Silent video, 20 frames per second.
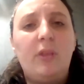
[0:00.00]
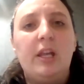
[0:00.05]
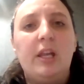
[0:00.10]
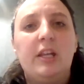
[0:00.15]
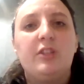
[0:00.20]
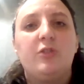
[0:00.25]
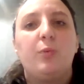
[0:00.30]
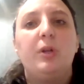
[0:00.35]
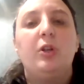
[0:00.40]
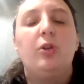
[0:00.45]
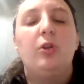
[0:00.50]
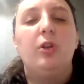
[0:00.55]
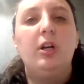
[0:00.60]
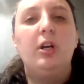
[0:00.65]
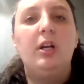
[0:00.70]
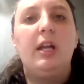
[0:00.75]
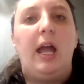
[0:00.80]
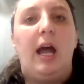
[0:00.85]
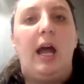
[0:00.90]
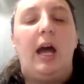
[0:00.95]
is we
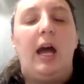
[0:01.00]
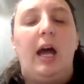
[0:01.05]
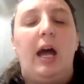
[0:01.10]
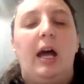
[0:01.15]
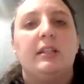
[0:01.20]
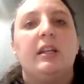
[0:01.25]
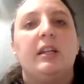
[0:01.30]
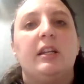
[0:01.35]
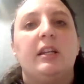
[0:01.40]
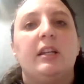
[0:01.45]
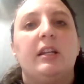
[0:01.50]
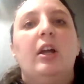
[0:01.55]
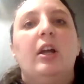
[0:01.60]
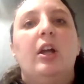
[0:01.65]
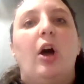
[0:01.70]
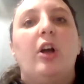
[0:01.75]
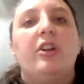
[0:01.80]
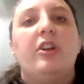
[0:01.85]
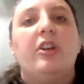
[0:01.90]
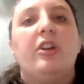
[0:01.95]
look at
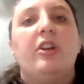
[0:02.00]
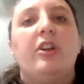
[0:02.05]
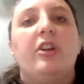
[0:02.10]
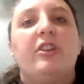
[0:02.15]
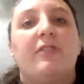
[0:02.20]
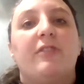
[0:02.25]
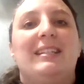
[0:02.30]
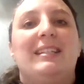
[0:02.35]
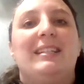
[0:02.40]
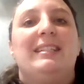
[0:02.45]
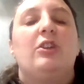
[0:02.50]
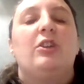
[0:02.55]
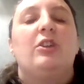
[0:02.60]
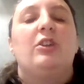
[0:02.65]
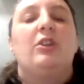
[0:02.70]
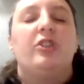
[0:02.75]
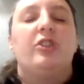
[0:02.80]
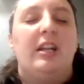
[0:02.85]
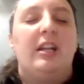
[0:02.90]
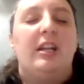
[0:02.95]
devices,
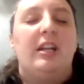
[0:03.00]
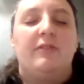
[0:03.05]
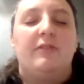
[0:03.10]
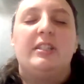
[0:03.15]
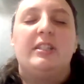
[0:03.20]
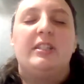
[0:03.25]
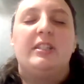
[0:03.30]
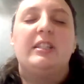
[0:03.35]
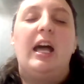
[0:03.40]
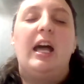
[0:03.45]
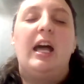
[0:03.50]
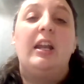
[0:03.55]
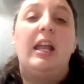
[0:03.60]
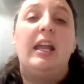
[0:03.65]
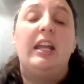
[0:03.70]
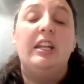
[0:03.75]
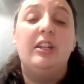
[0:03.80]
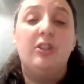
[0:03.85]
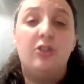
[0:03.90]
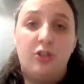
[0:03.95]
or not devices, at
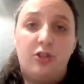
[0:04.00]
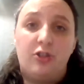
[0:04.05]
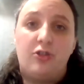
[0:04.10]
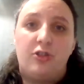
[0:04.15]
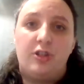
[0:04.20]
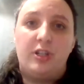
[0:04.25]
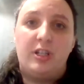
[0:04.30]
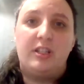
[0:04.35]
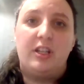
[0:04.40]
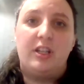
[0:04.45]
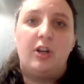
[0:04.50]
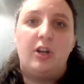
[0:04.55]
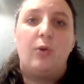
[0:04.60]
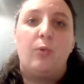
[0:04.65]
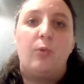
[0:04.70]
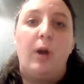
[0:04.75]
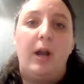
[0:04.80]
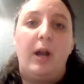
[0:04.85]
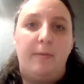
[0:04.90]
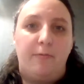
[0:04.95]
industries that are
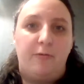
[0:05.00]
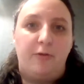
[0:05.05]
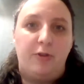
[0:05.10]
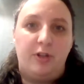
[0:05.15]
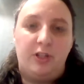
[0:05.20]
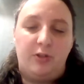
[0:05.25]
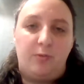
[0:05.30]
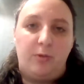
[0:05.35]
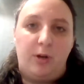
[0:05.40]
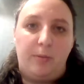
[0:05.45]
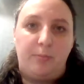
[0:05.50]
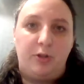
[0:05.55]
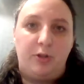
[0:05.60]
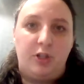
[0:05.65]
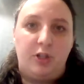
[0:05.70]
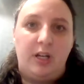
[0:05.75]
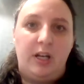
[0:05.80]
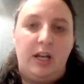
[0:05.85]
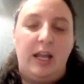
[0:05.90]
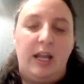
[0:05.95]
ripe for
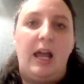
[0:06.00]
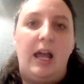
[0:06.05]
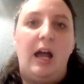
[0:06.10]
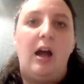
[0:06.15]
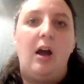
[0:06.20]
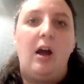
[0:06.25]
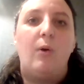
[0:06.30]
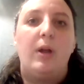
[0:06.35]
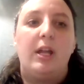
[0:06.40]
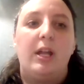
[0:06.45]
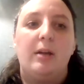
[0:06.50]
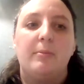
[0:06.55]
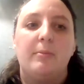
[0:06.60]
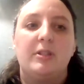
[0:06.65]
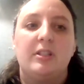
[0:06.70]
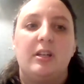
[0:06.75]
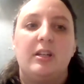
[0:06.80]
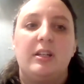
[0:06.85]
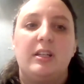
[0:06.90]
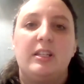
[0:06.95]
disruption and how
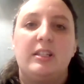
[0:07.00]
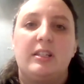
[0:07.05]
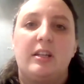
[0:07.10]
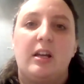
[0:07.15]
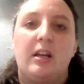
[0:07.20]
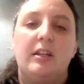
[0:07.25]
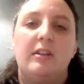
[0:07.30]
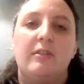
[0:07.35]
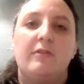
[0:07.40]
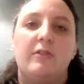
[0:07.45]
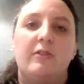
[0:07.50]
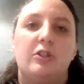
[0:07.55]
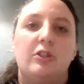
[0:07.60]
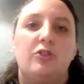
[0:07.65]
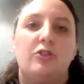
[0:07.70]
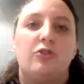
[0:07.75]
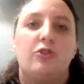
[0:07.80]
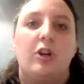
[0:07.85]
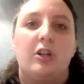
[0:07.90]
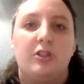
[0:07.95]
Amazon has kind of
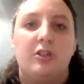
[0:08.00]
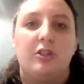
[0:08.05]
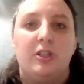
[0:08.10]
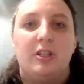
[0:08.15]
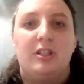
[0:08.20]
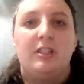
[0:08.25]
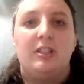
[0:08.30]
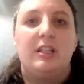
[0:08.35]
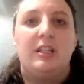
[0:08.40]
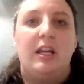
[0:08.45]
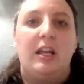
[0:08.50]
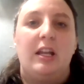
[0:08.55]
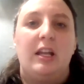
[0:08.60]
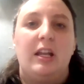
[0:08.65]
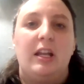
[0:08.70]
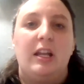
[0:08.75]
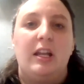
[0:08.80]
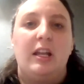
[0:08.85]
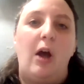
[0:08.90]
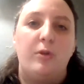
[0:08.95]
instructed and said
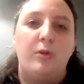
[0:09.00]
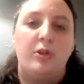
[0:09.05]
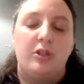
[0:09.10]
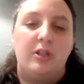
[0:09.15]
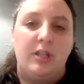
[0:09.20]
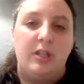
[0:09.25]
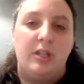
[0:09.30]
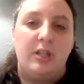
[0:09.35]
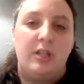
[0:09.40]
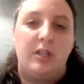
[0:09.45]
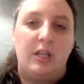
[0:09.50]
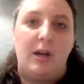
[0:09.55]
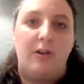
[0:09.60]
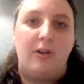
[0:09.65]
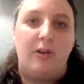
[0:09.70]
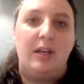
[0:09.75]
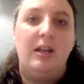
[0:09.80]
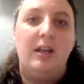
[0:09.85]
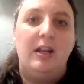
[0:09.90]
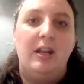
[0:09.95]
how we should think
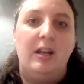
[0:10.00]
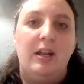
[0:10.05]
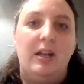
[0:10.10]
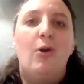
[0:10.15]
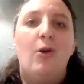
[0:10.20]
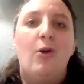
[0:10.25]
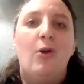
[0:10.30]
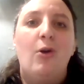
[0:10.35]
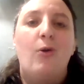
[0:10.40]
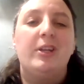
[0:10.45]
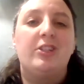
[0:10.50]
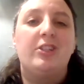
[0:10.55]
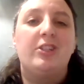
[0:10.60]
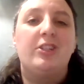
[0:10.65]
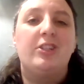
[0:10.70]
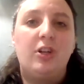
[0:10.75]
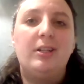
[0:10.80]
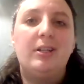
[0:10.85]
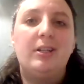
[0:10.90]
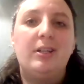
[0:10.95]
about it. We
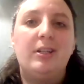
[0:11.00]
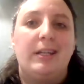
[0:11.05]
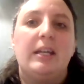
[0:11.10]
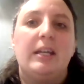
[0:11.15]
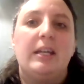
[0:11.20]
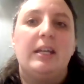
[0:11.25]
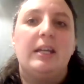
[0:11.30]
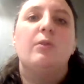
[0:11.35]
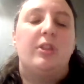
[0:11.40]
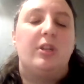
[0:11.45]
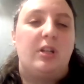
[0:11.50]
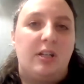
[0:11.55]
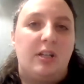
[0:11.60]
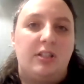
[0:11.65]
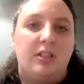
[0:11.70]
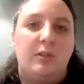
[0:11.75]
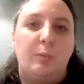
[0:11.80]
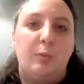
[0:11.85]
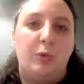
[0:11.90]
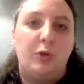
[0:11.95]
start again with the
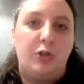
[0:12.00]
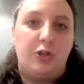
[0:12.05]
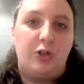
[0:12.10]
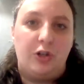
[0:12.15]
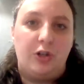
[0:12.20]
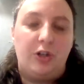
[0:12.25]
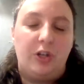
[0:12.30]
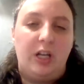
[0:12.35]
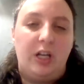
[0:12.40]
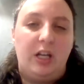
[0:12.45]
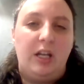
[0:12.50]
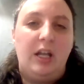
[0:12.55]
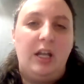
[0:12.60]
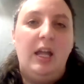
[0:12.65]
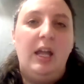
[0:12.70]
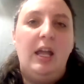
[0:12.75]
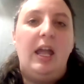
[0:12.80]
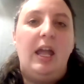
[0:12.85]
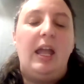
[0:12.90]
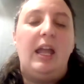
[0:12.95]
customer journey.
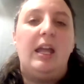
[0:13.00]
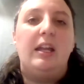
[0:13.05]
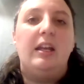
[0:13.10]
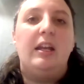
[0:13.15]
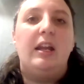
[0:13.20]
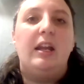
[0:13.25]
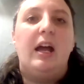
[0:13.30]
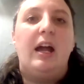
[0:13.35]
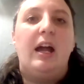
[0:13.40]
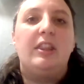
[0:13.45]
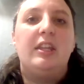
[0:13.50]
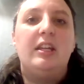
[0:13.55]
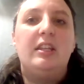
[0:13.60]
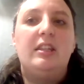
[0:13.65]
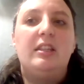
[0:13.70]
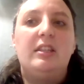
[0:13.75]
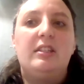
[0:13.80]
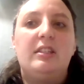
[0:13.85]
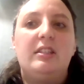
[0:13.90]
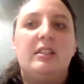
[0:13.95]
And I think
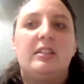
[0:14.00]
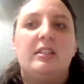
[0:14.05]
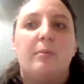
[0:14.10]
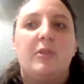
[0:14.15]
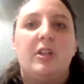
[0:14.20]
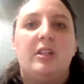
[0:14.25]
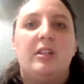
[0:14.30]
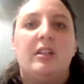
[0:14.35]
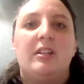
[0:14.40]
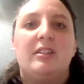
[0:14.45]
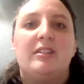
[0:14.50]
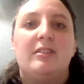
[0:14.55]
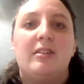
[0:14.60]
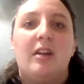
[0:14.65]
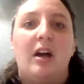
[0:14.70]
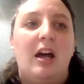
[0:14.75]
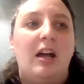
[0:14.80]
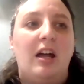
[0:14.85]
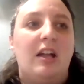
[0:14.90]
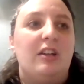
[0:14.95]
this is something that's
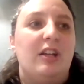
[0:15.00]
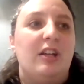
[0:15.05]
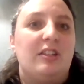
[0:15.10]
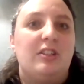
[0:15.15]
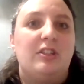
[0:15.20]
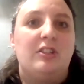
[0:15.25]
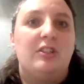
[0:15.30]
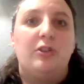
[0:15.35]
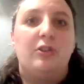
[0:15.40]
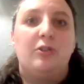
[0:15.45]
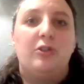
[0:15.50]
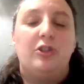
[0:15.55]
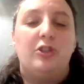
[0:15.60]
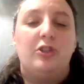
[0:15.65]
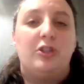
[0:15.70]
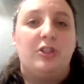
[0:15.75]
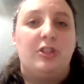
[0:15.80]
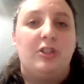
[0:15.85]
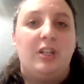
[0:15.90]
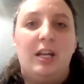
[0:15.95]
not necessarily
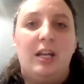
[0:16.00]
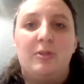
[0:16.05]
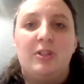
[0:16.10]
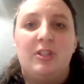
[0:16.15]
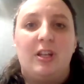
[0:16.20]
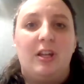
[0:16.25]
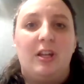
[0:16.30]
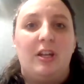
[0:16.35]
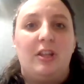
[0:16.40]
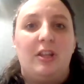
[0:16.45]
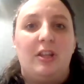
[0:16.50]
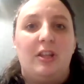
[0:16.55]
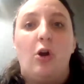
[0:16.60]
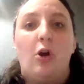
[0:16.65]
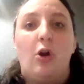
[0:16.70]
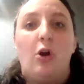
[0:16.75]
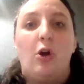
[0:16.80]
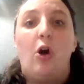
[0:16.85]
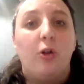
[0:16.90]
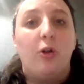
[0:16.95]
just at Amazon. I think
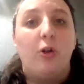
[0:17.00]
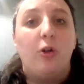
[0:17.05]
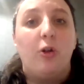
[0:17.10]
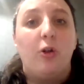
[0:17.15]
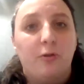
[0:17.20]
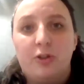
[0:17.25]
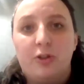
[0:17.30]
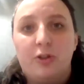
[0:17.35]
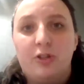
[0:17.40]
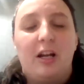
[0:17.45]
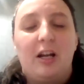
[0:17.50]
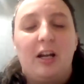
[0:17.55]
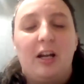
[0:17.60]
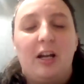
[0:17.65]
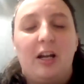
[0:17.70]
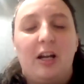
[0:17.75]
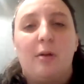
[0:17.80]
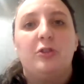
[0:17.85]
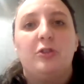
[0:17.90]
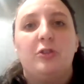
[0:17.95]
all of your tech
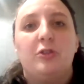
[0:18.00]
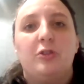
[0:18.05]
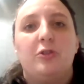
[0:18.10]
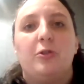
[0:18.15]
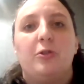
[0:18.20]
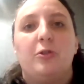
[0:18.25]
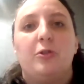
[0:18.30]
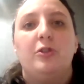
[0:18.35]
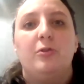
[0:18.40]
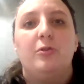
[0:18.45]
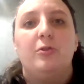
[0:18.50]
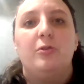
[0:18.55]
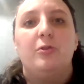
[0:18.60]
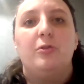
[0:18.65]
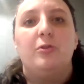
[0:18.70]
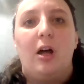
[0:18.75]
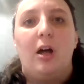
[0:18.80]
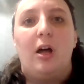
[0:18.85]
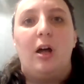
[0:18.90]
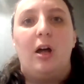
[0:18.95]
companies are going to do a
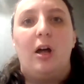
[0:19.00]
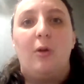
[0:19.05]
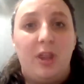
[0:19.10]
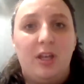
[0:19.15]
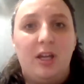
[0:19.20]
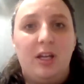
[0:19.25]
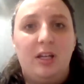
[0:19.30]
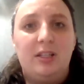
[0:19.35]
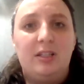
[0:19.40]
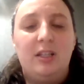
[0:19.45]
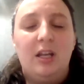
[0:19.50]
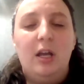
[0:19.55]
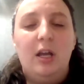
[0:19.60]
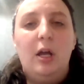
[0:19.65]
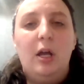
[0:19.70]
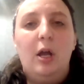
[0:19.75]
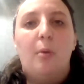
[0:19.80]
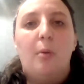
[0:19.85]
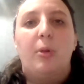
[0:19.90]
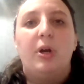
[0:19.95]
lot with this,
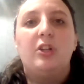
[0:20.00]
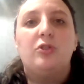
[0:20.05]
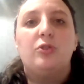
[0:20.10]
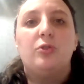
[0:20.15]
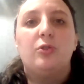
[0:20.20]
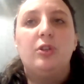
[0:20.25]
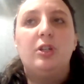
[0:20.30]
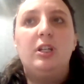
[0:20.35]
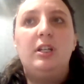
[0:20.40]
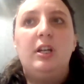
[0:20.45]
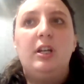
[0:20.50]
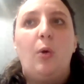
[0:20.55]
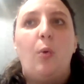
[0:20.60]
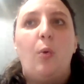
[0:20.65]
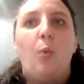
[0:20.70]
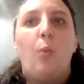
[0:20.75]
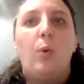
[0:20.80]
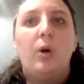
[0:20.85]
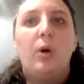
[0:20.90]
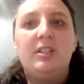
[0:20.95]
but it's looking at
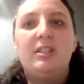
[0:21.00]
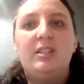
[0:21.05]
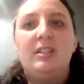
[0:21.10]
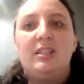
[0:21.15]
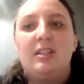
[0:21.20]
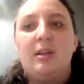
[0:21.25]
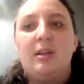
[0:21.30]
what does